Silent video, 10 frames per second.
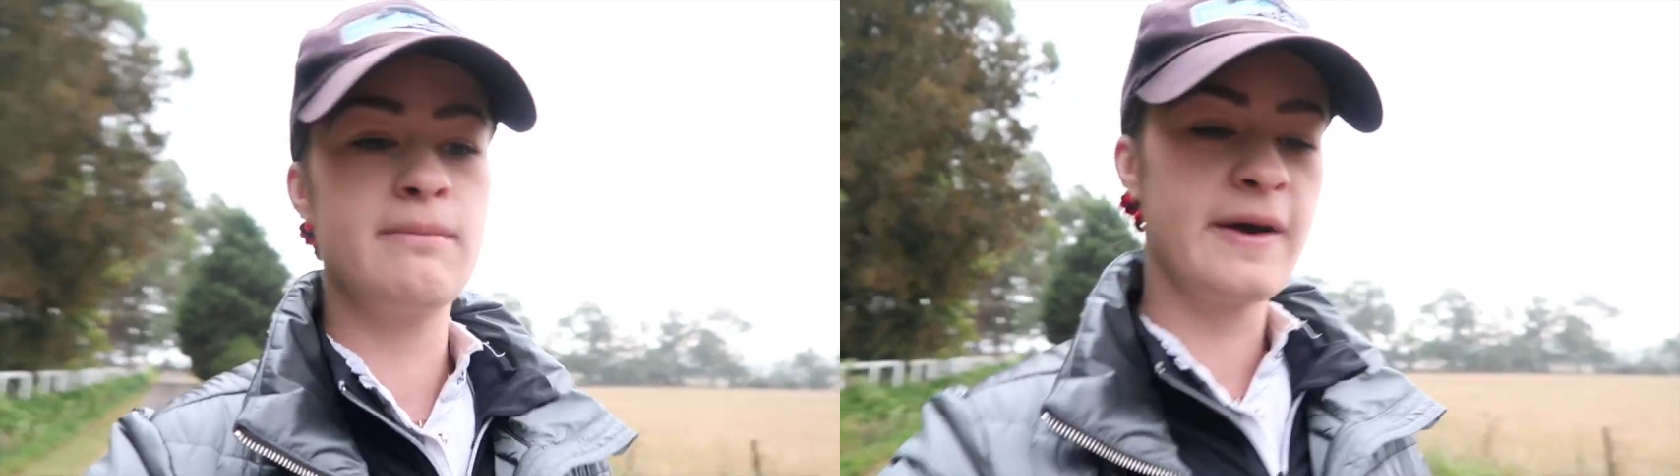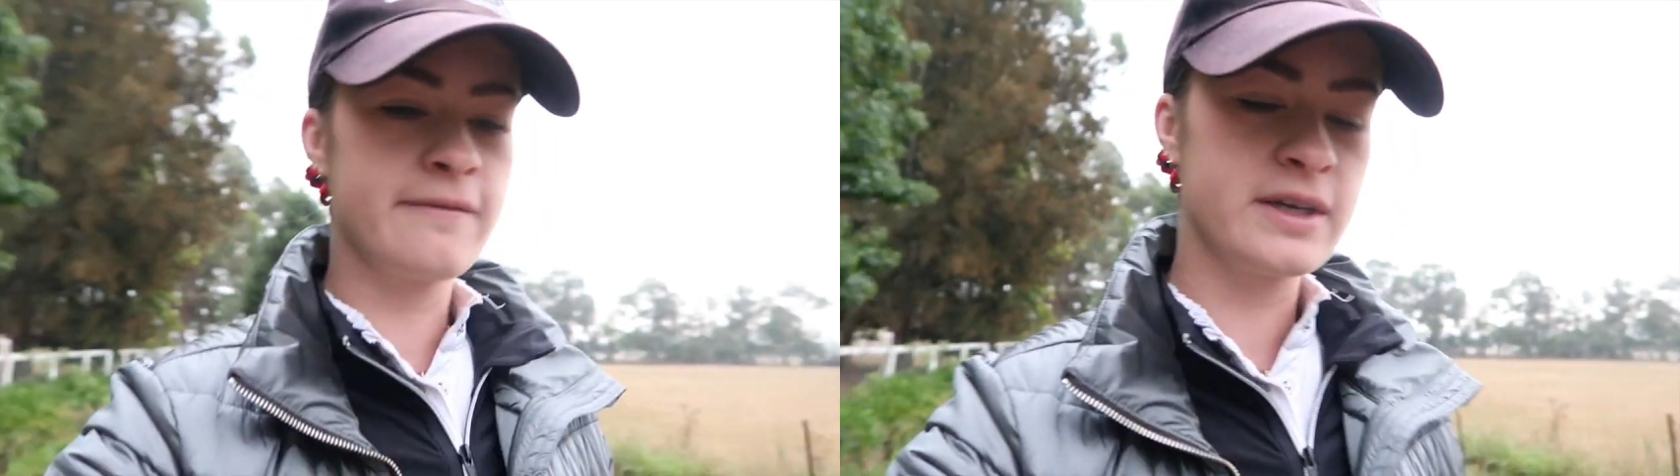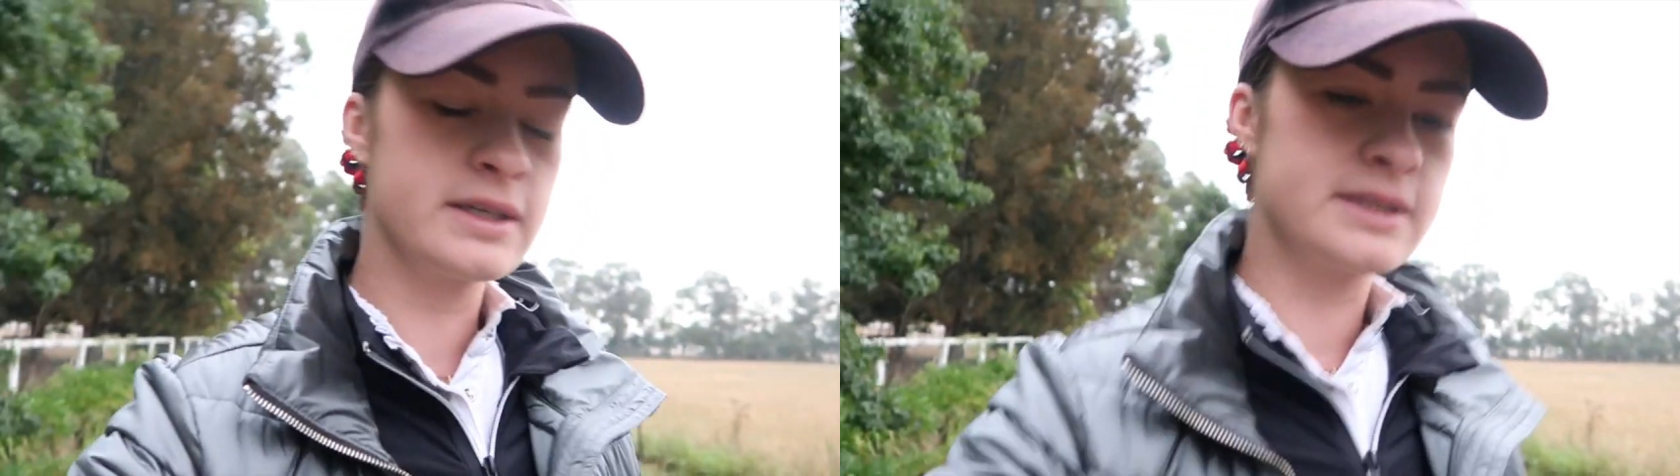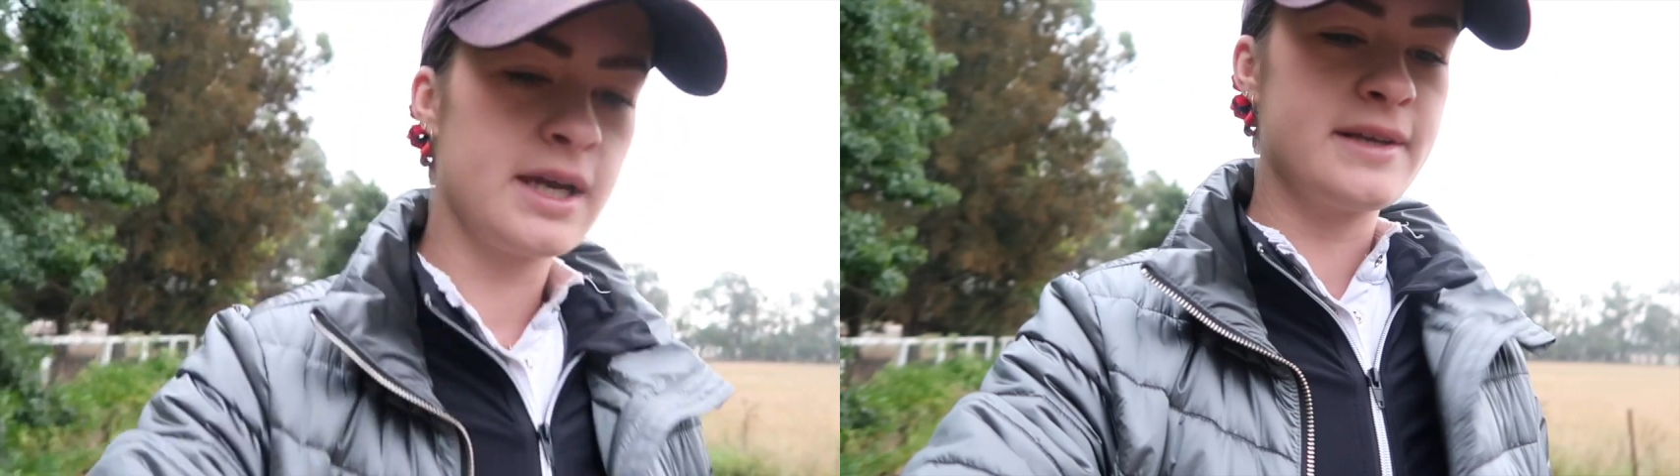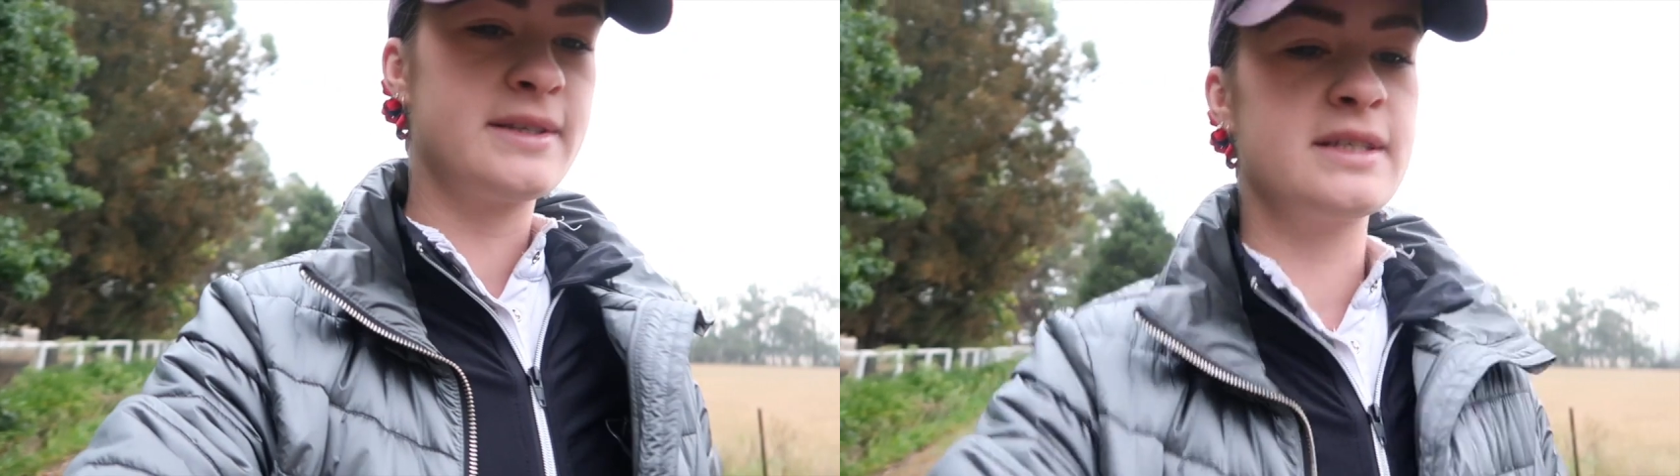and my ring
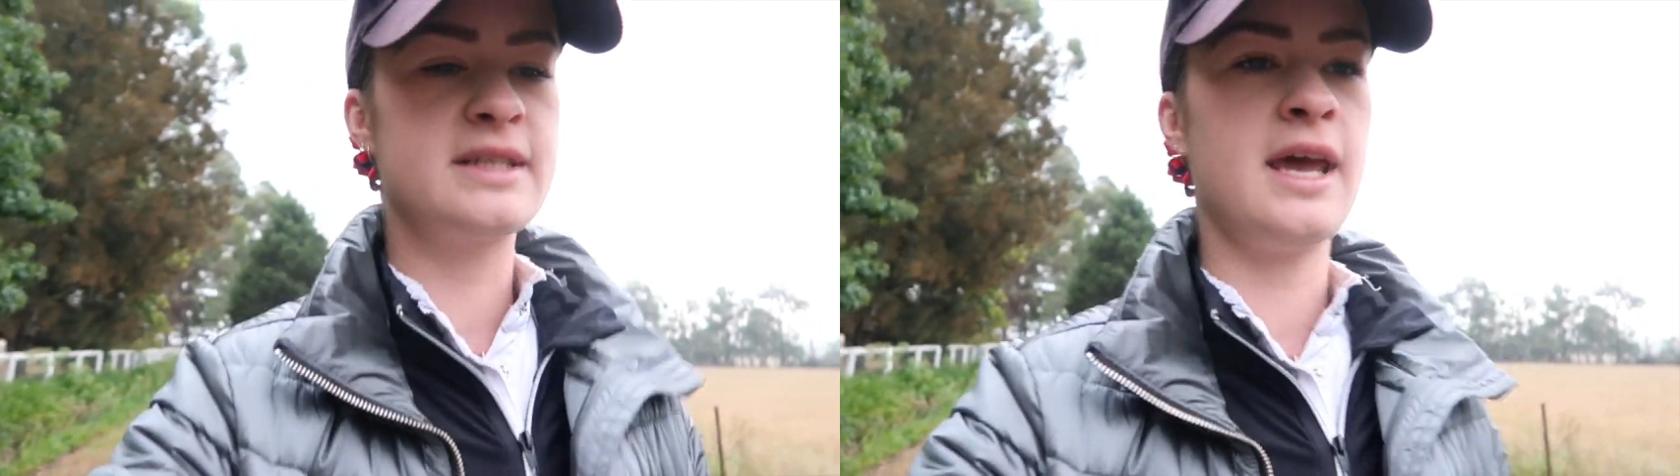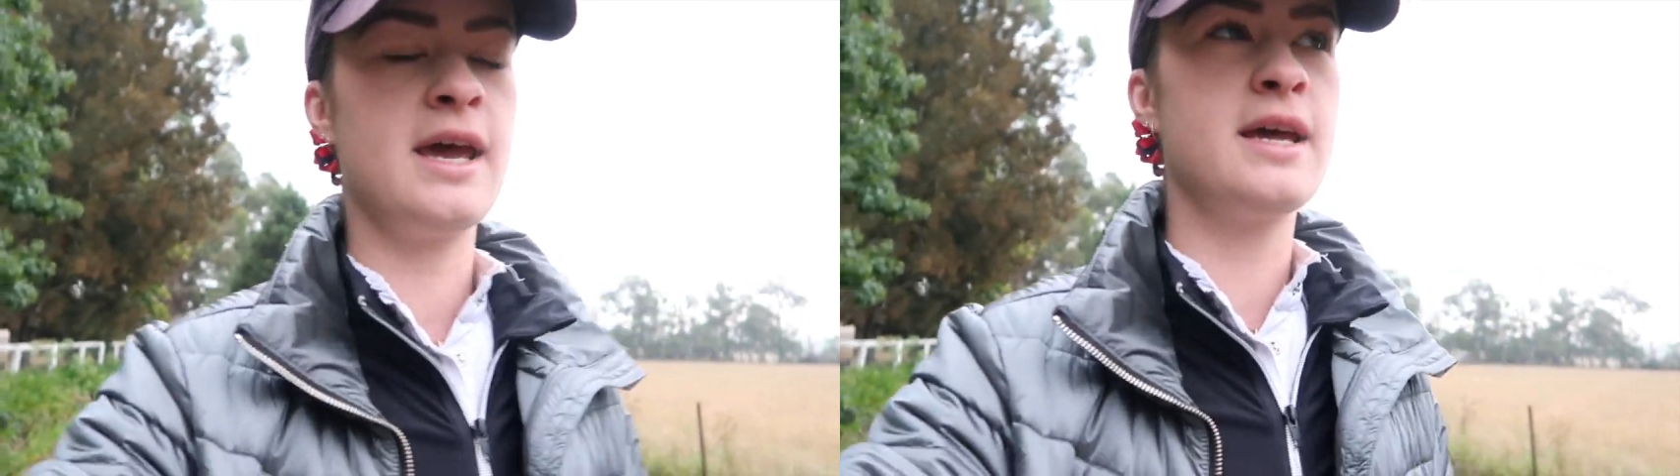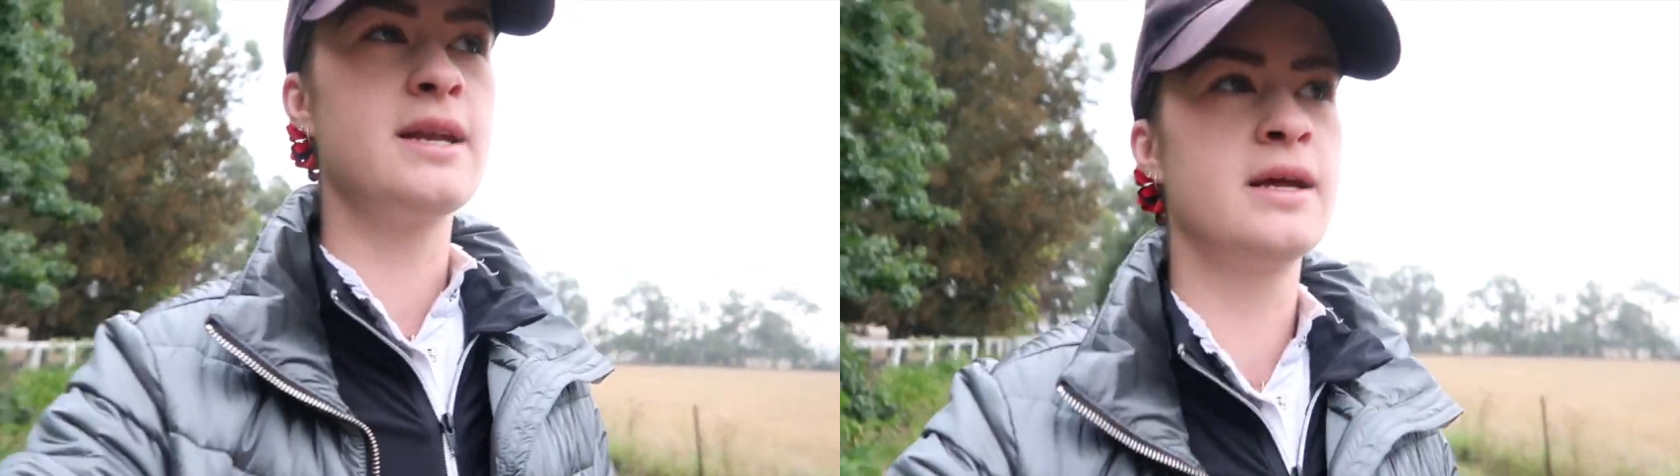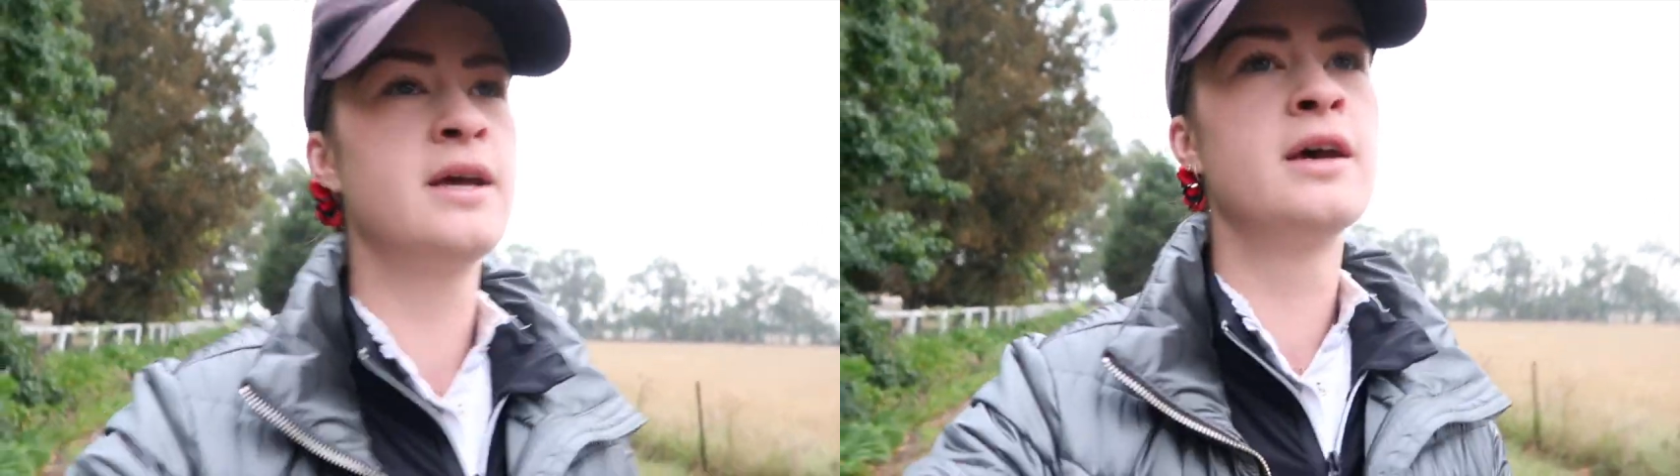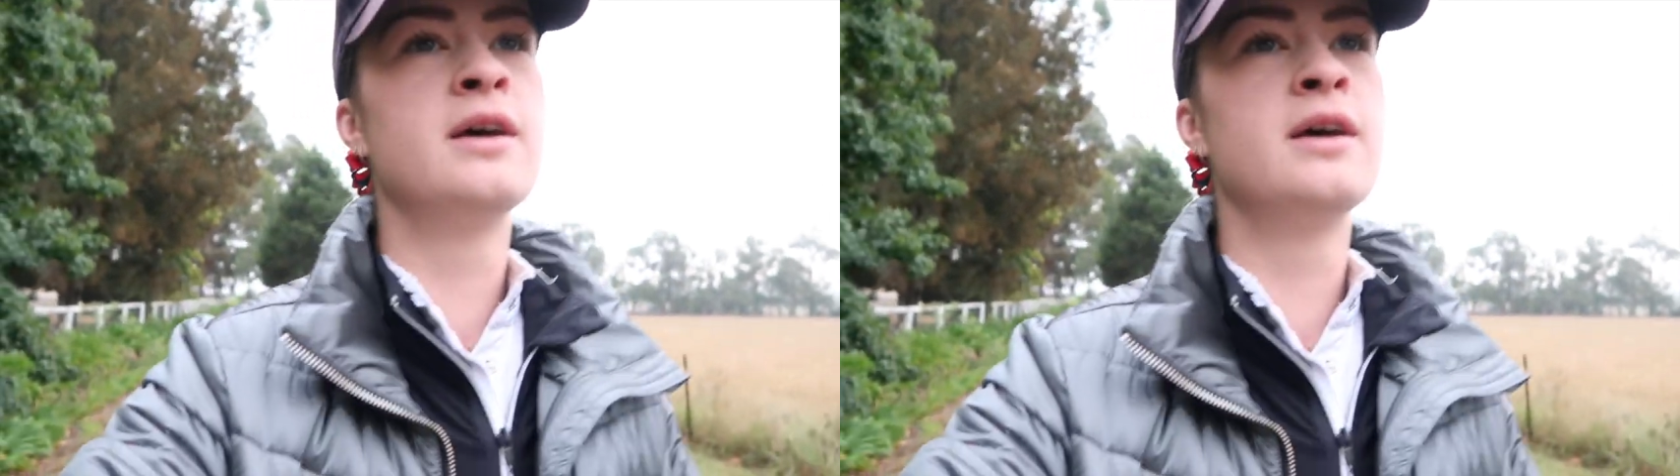starts at 10